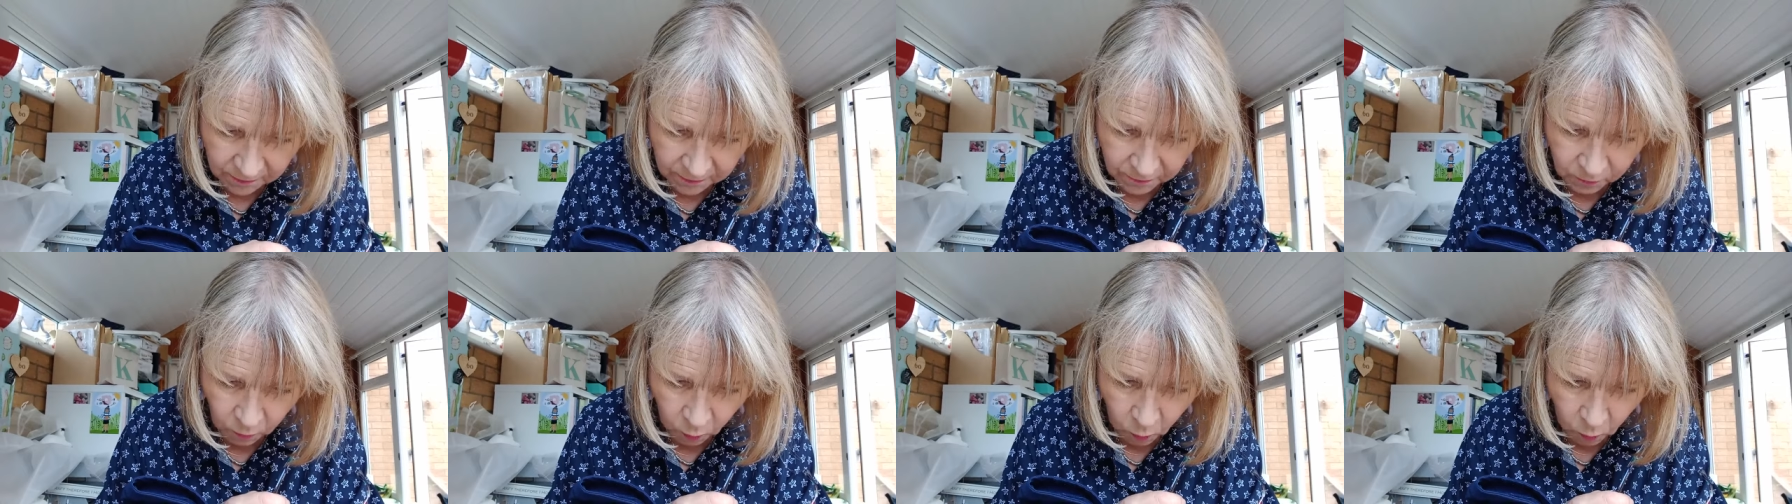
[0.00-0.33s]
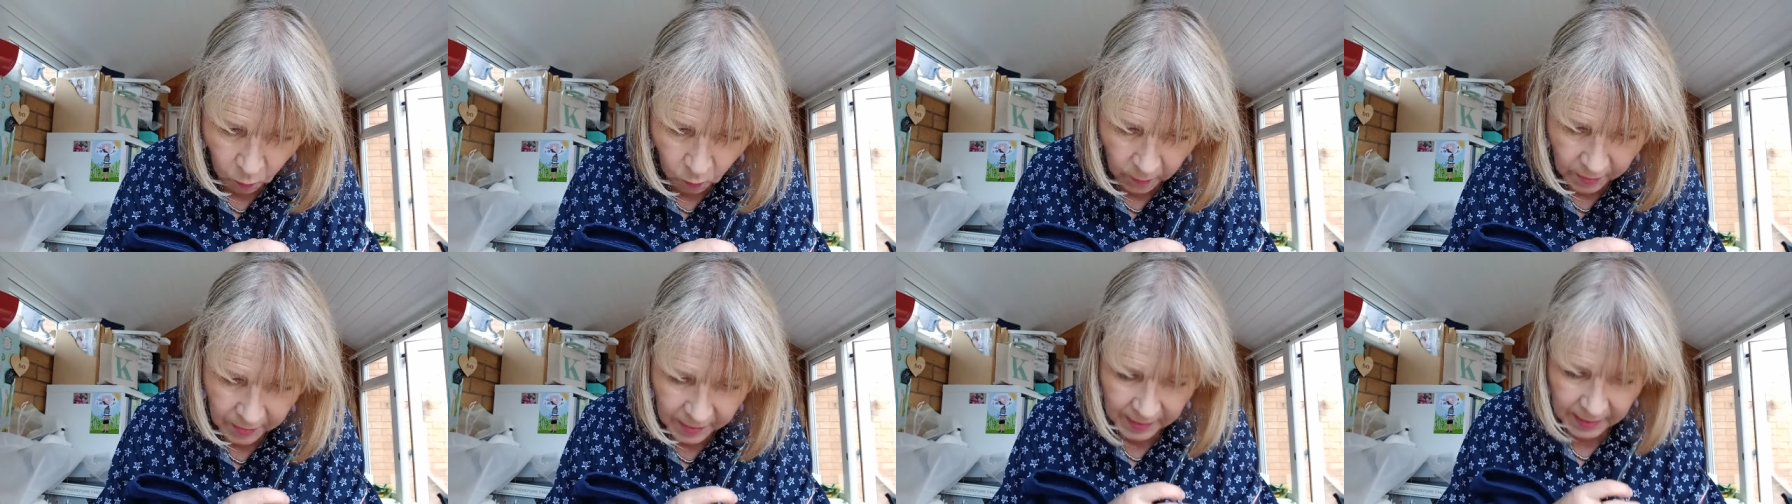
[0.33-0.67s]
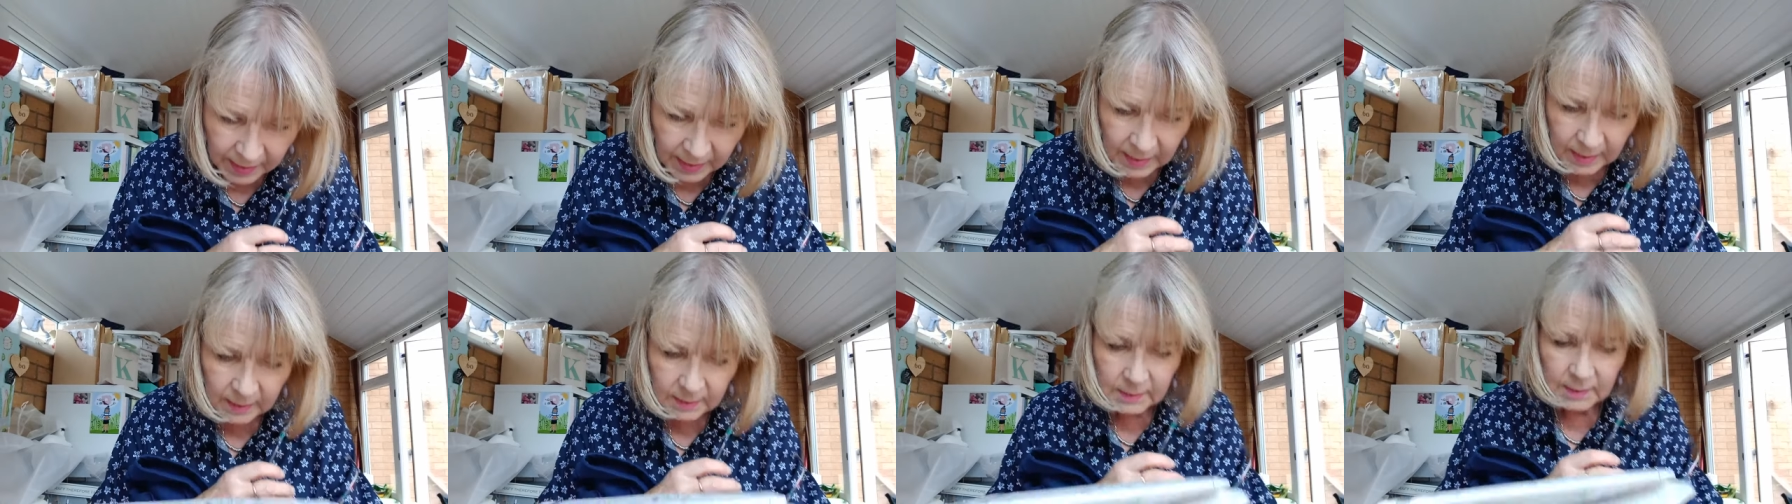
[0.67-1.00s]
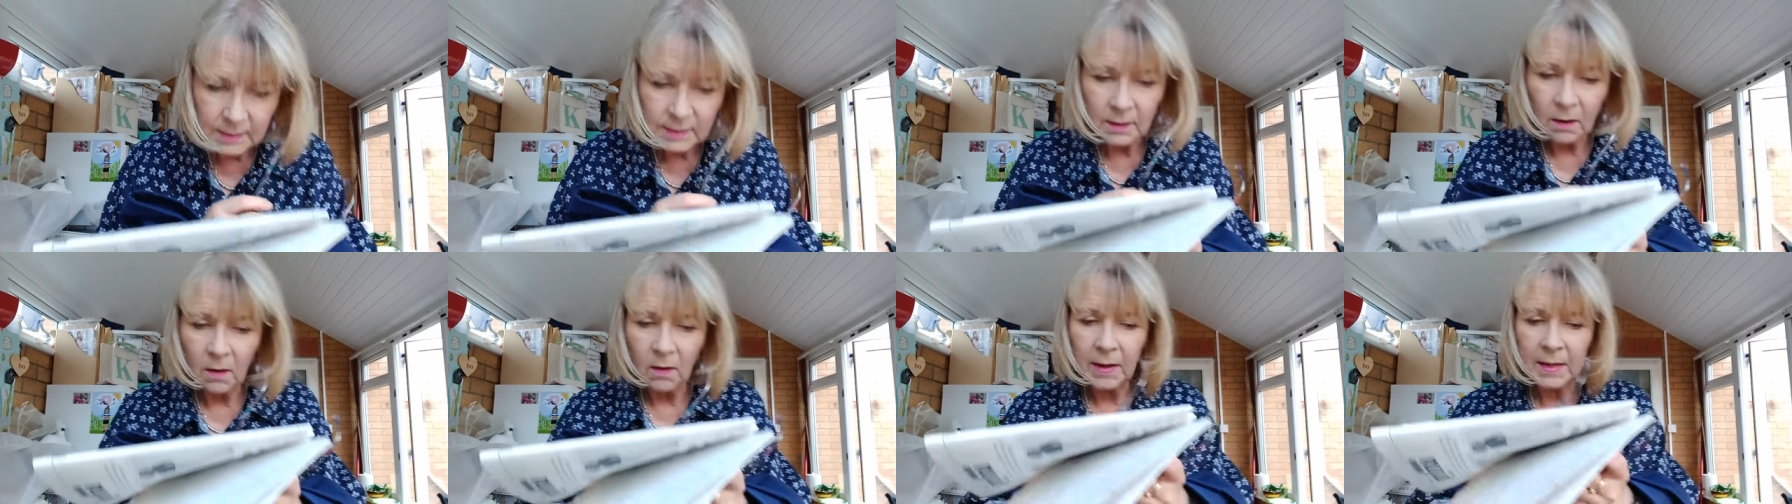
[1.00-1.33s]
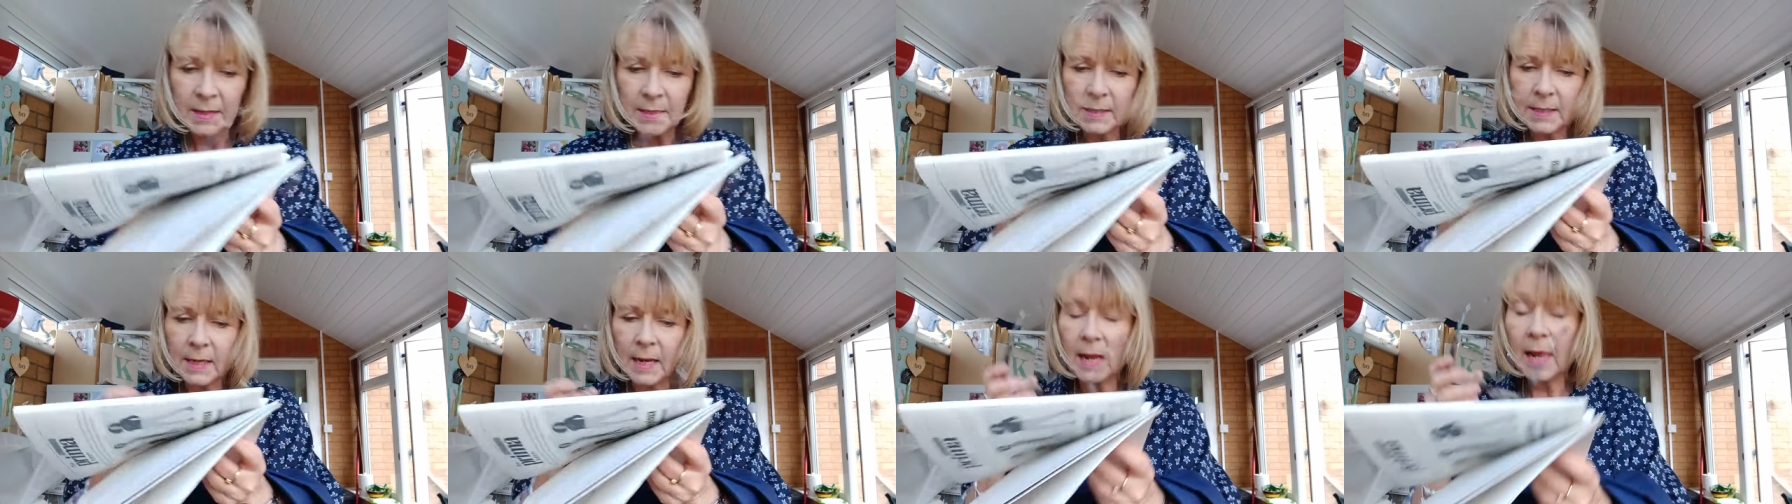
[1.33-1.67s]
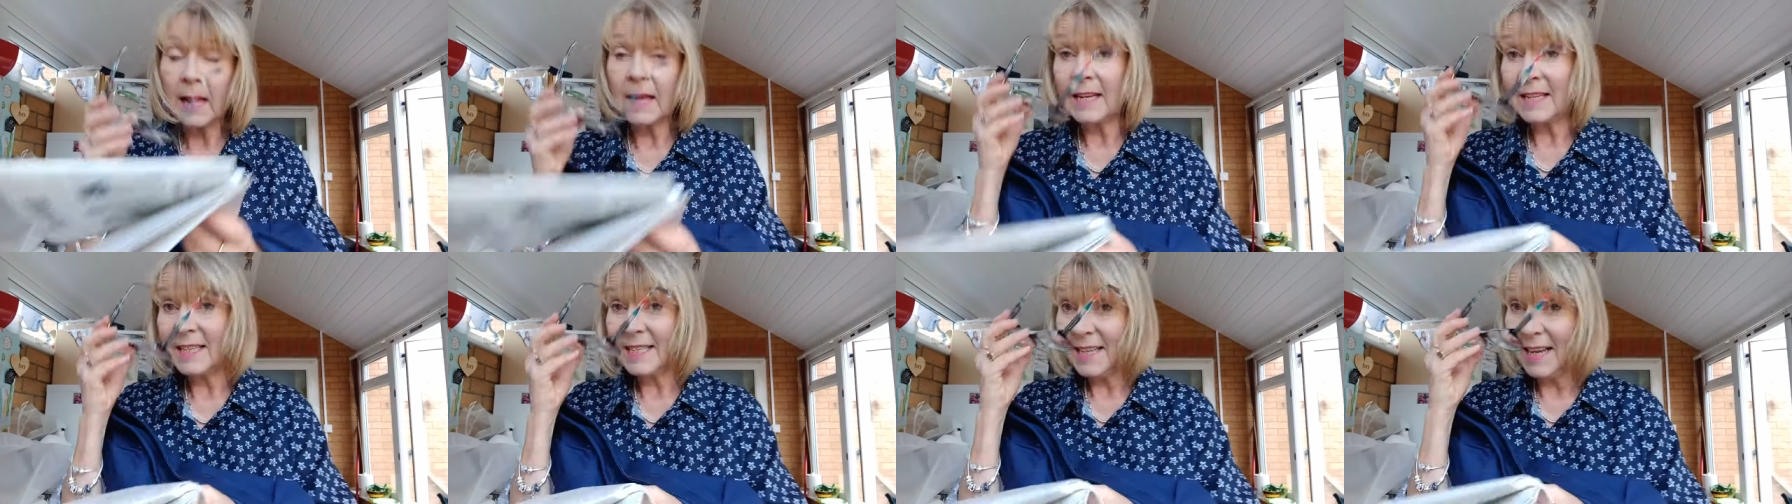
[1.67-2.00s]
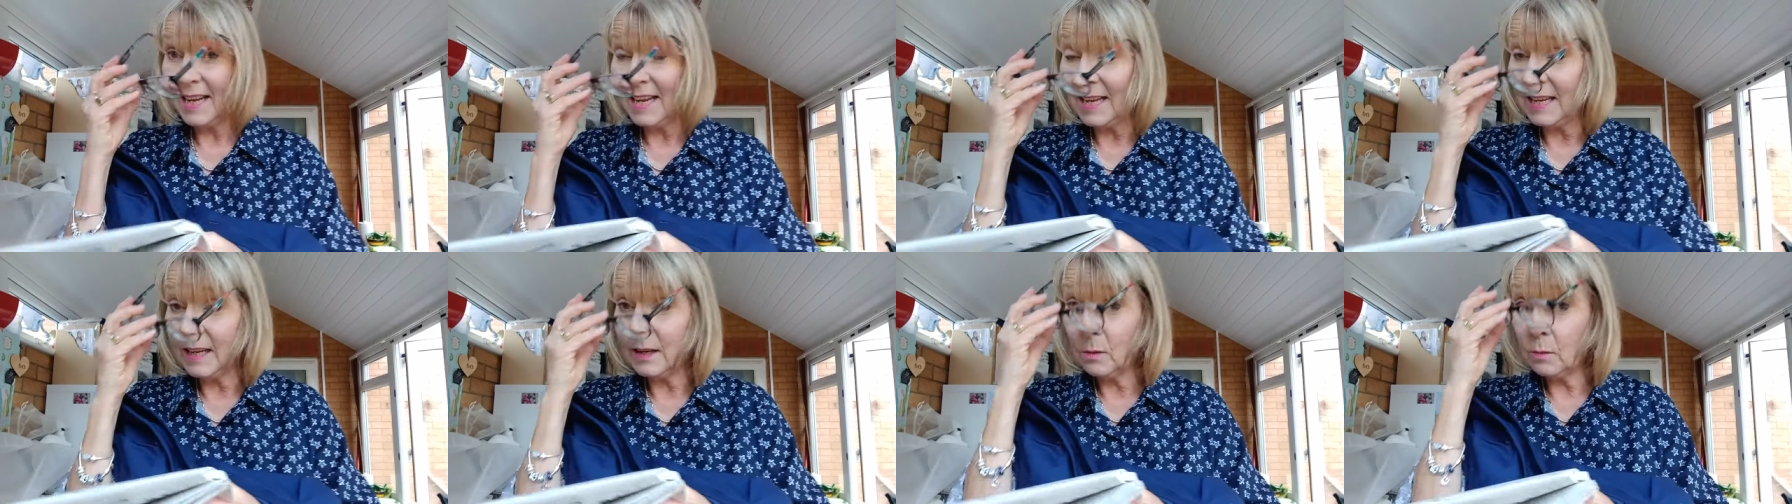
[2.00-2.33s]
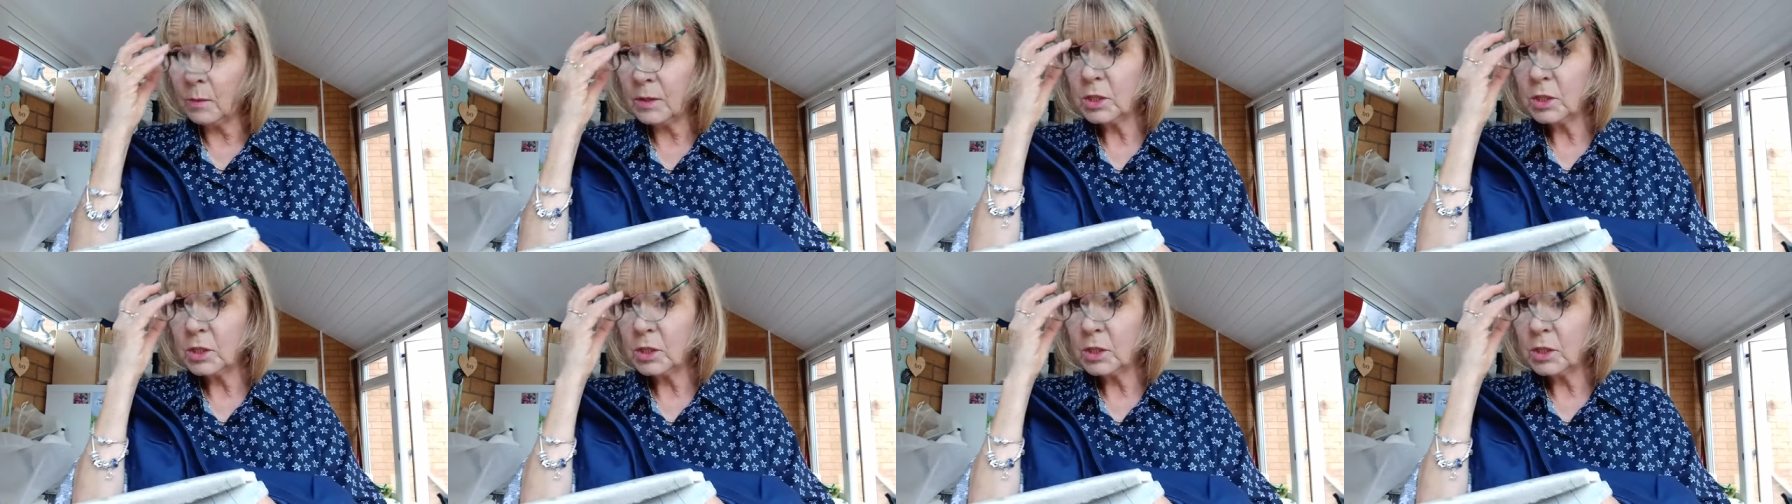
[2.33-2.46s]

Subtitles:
for the size 18,